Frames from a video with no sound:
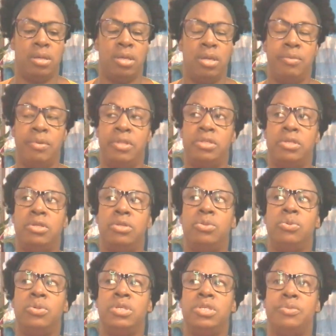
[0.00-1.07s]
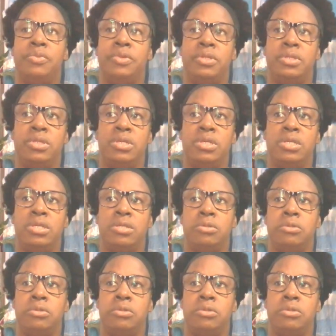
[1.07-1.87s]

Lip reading: he went and do his business,